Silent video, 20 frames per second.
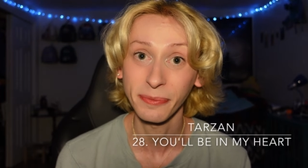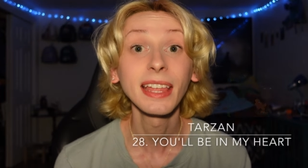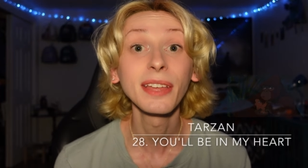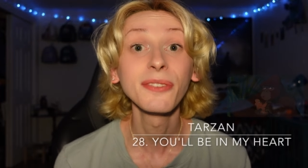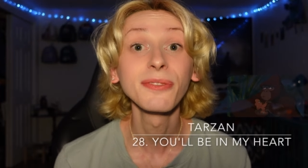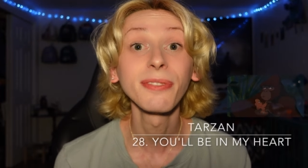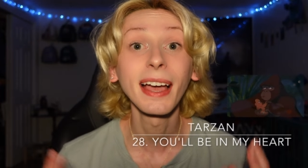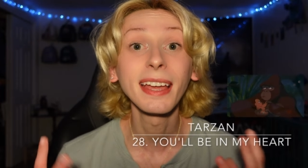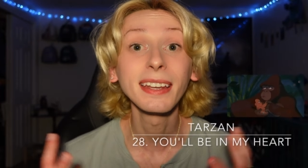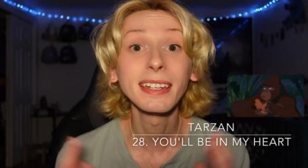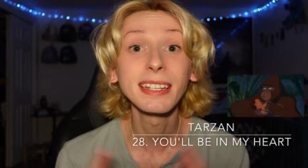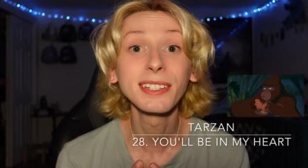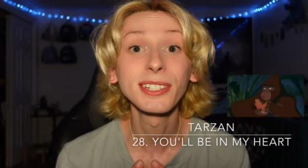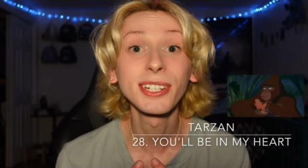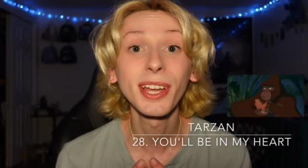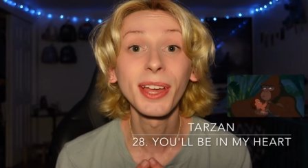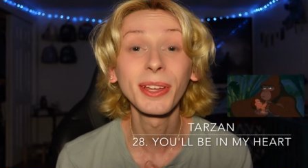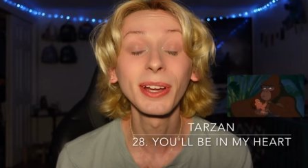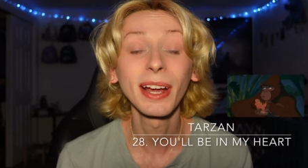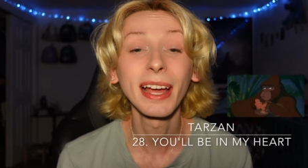They find each
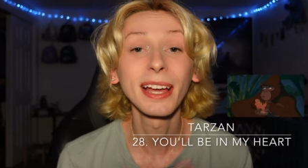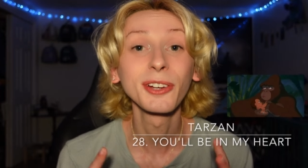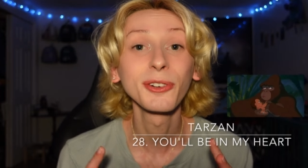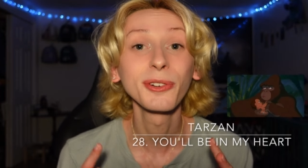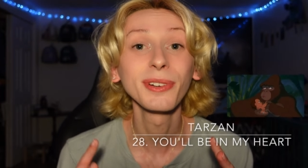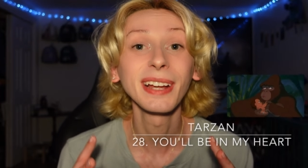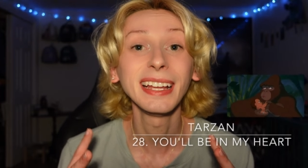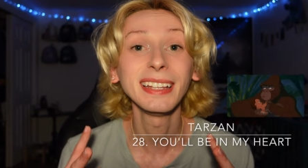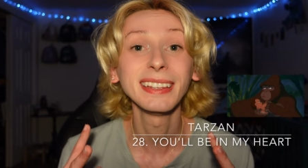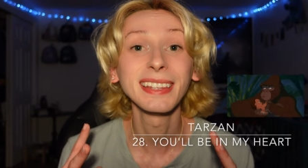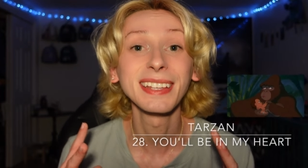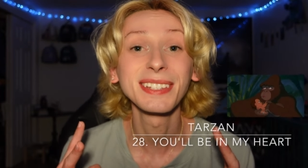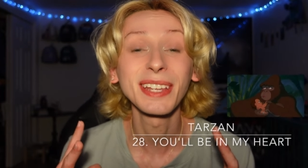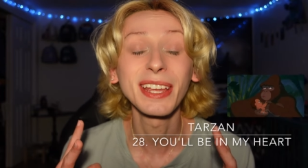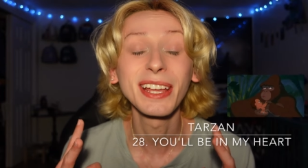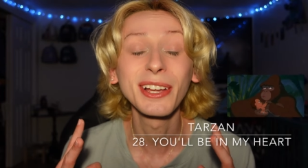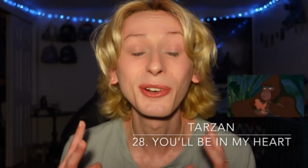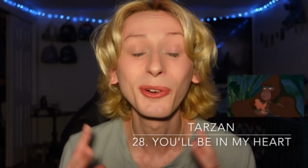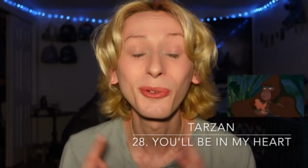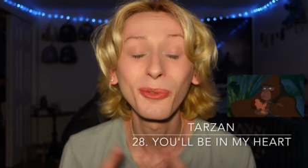other and create this
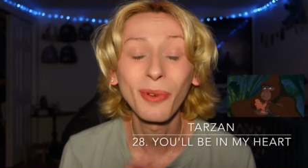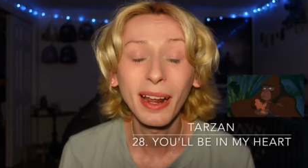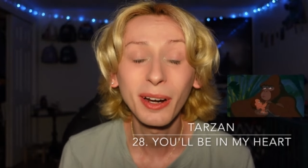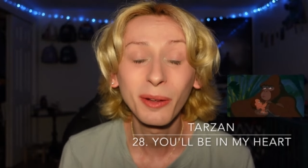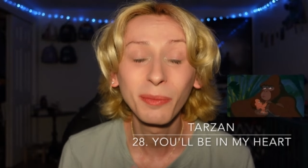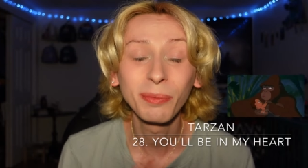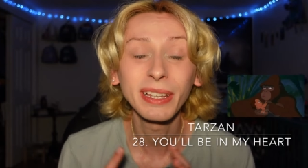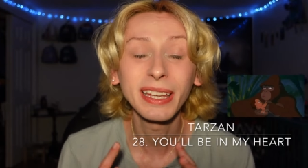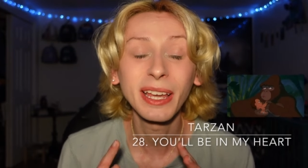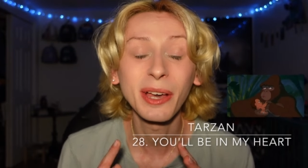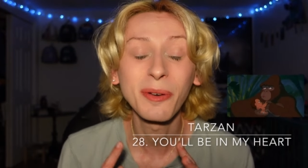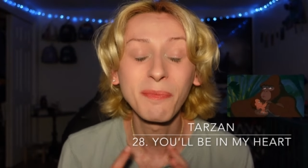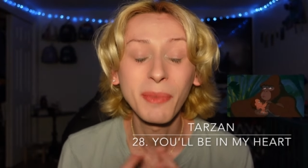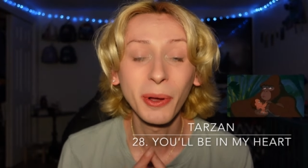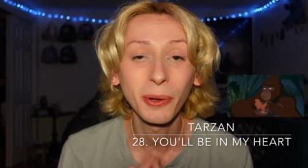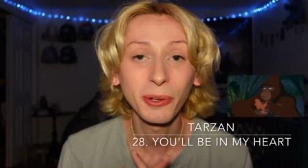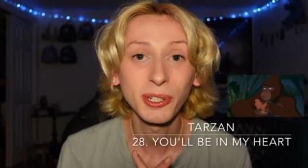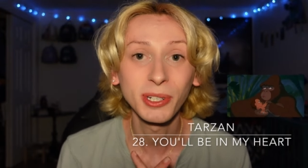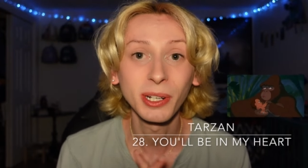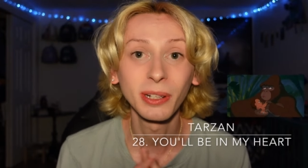incredibly
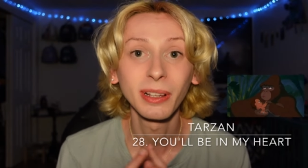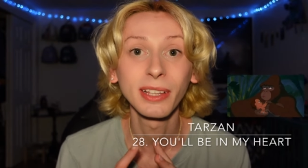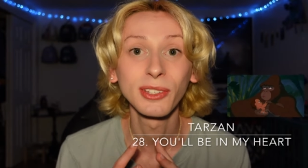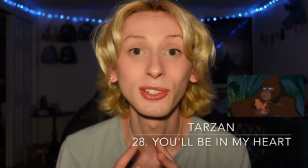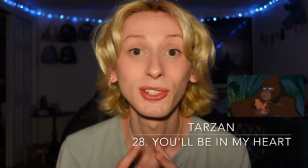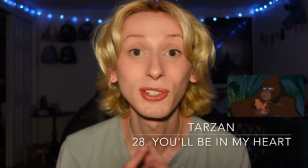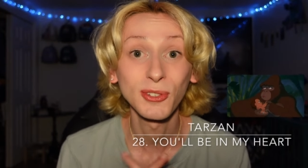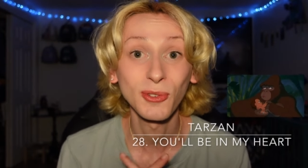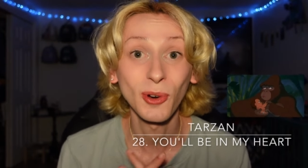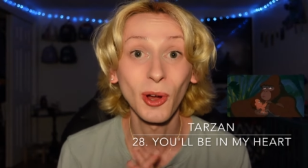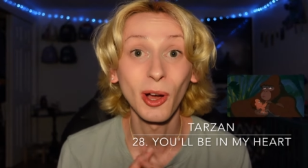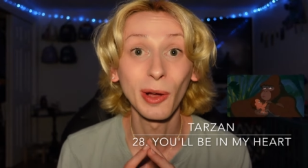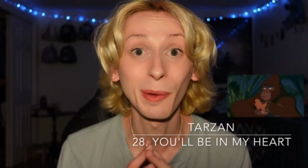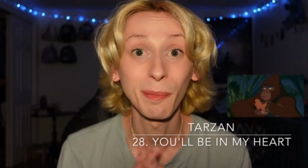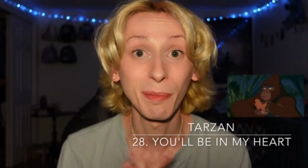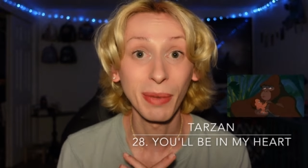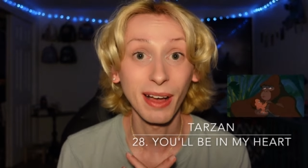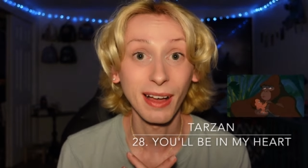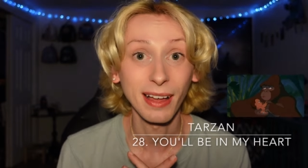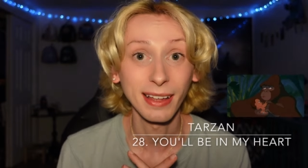emotional and strong
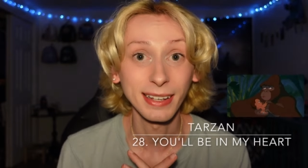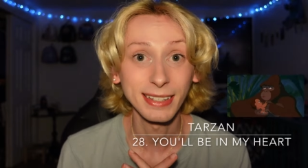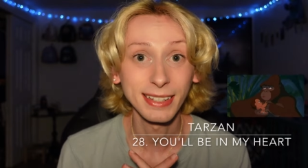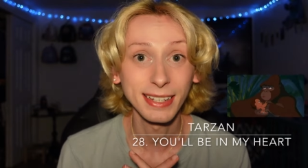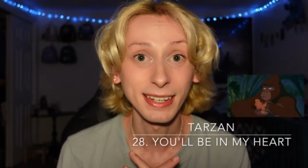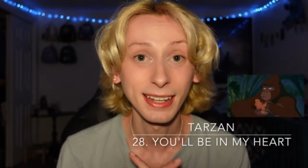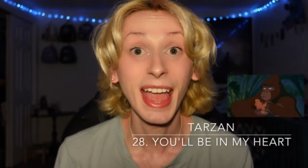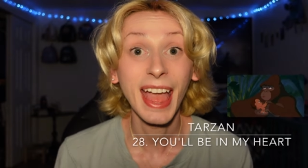bond,